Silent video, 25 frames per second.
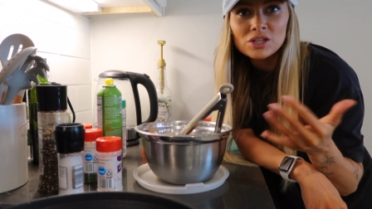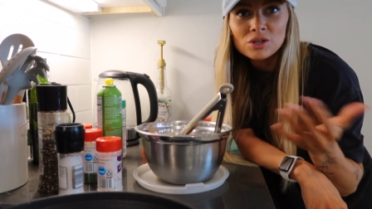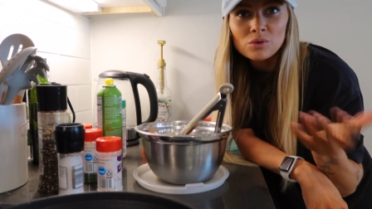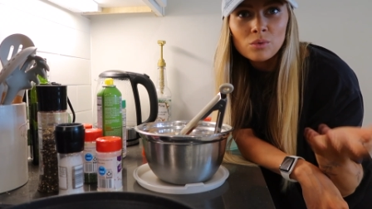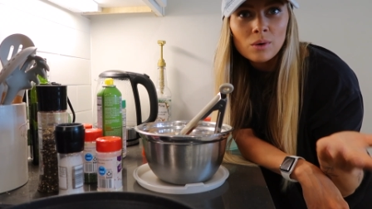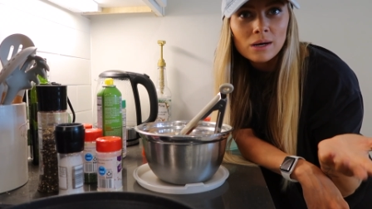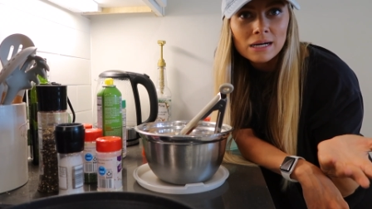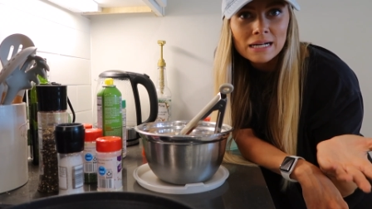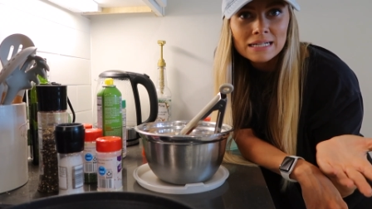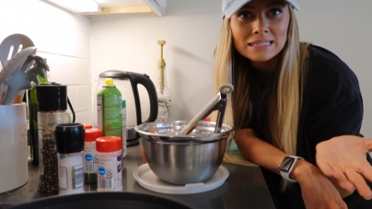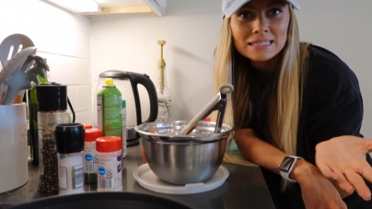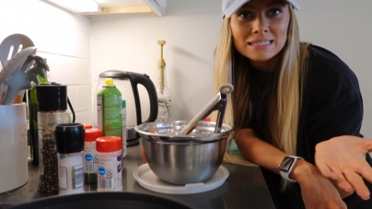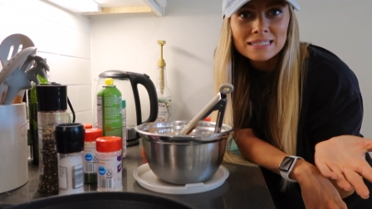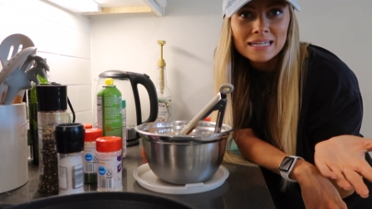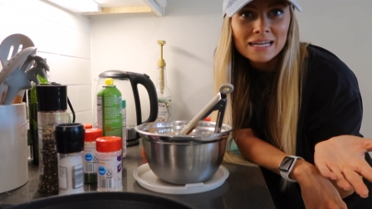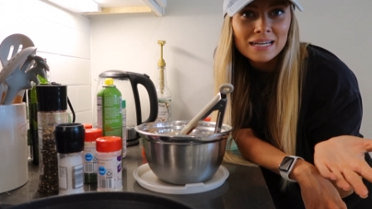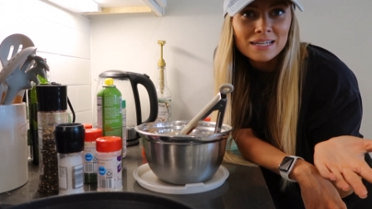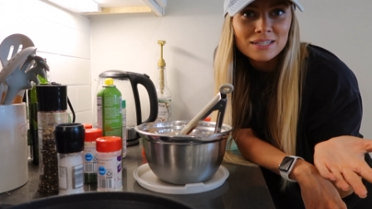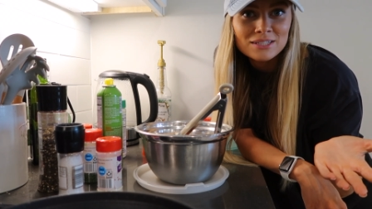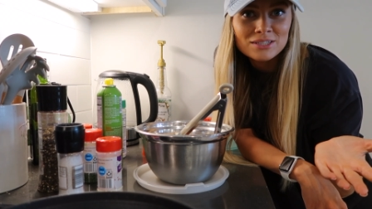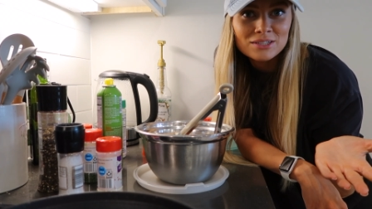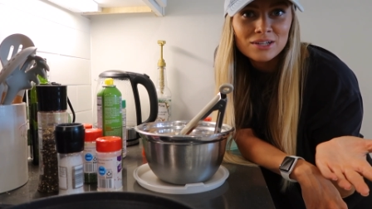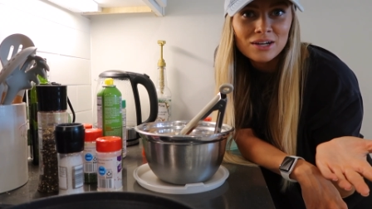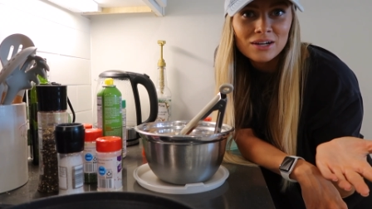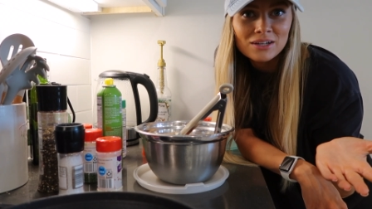You want it to
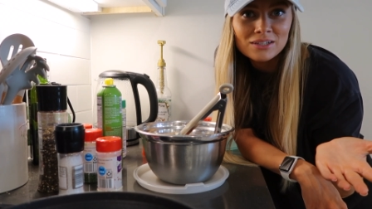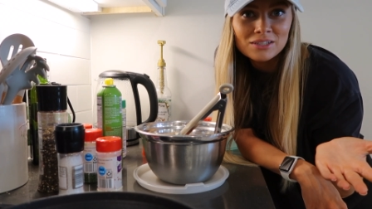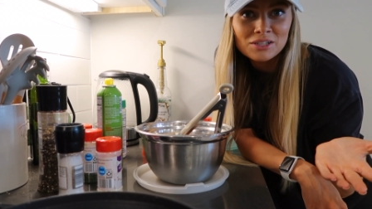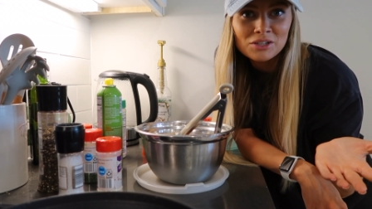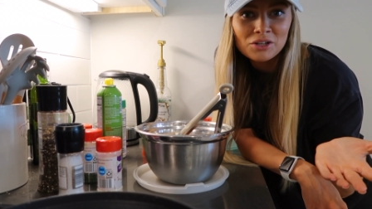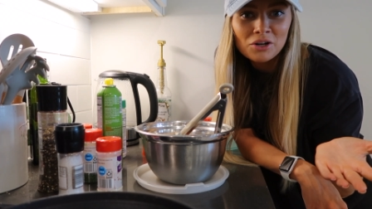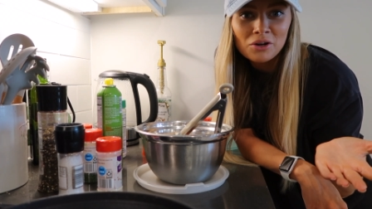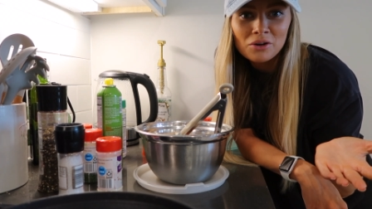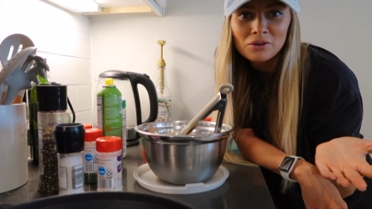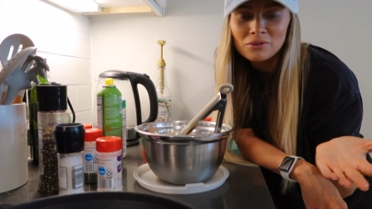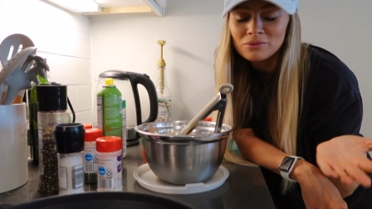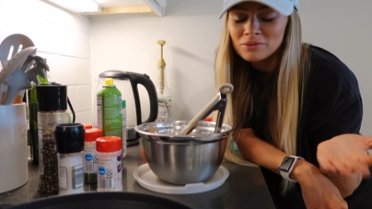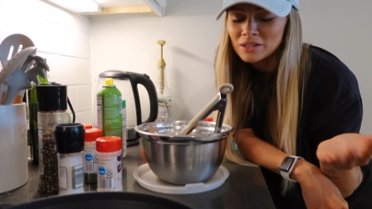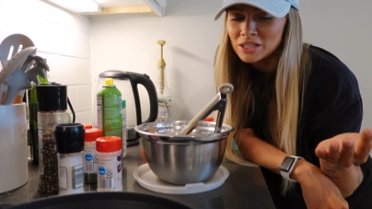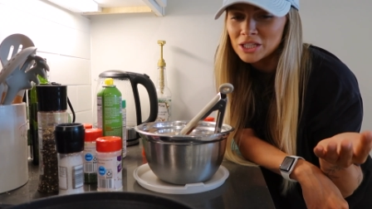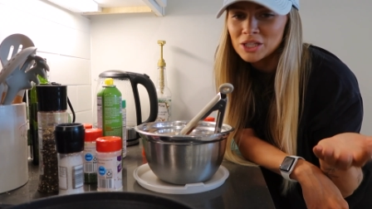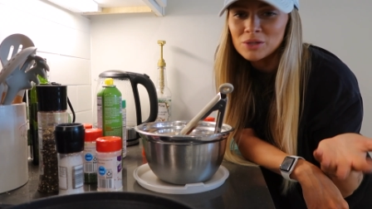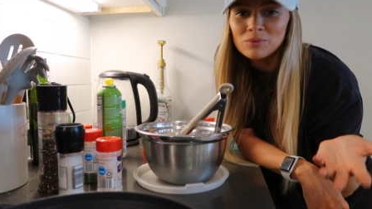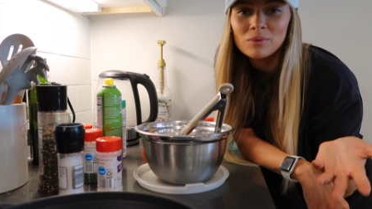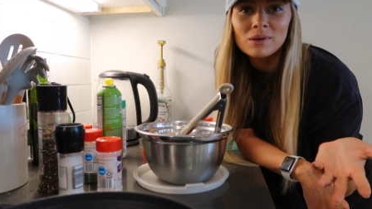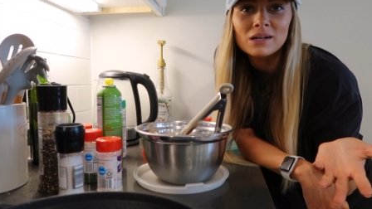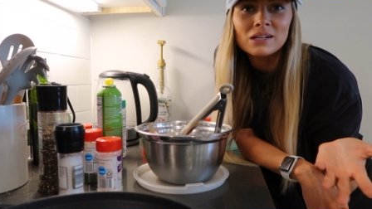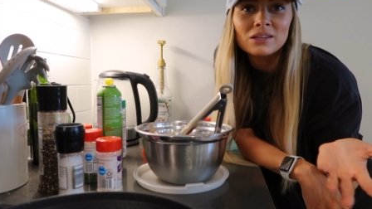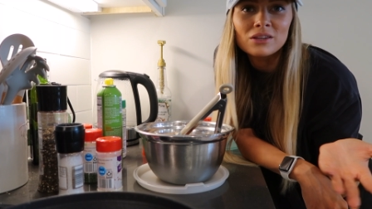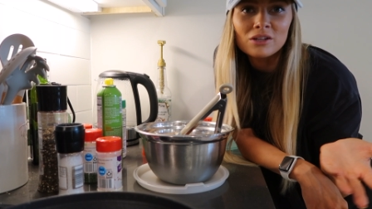taste good, you know, like you
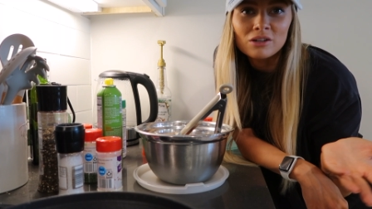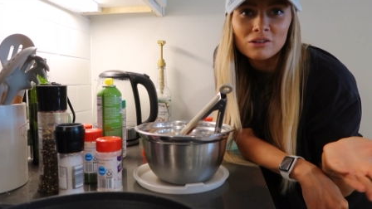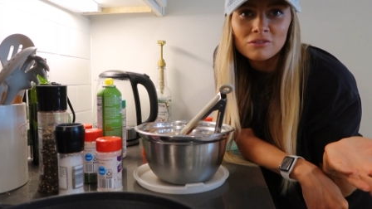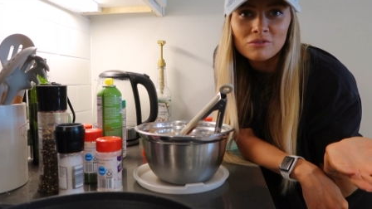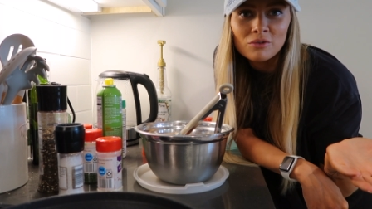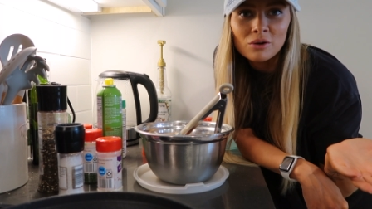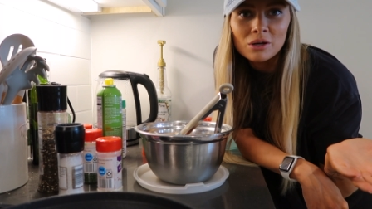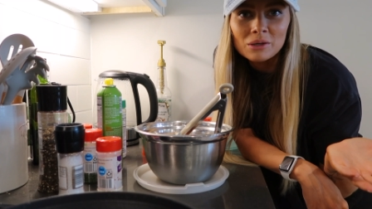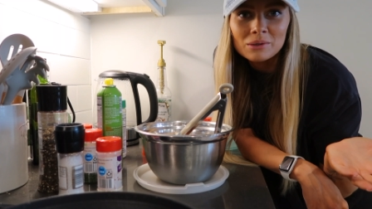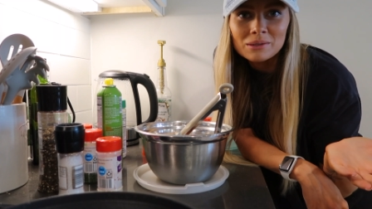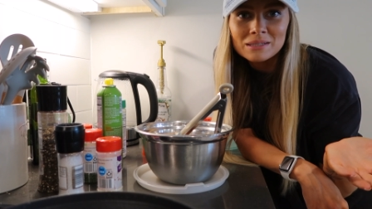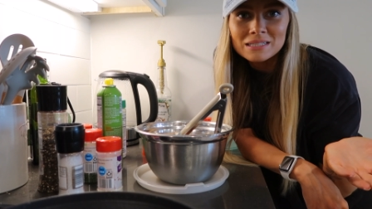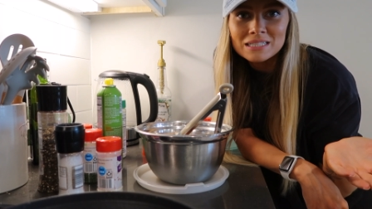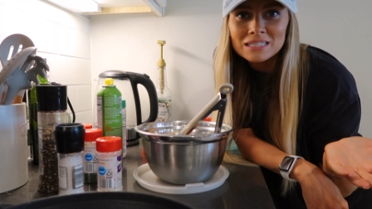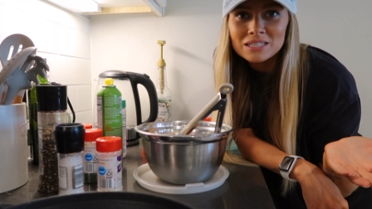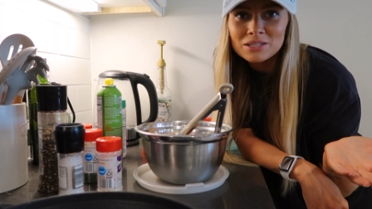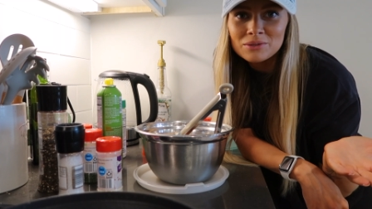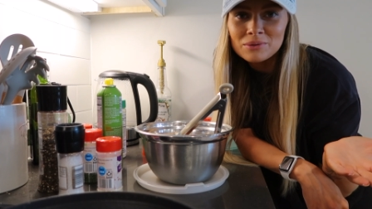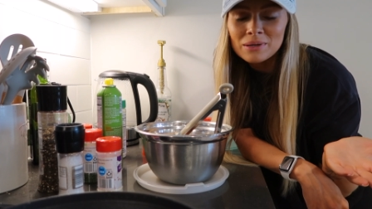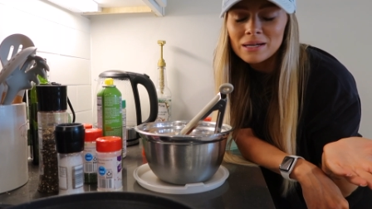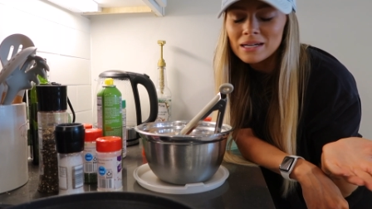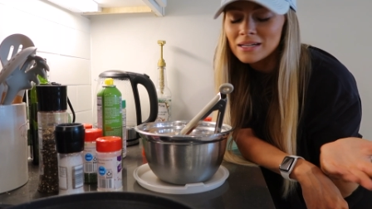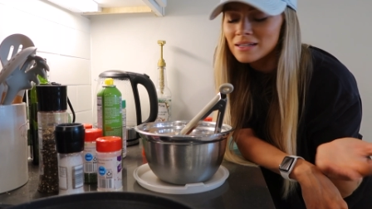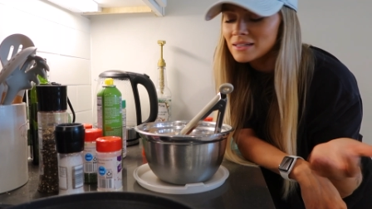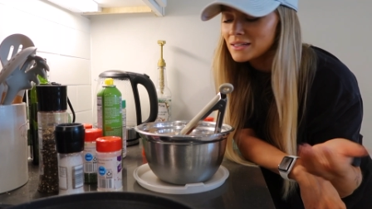want to look forward
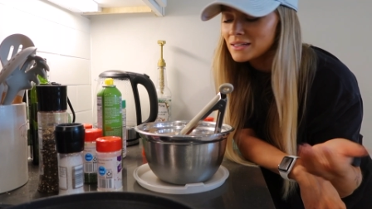to it.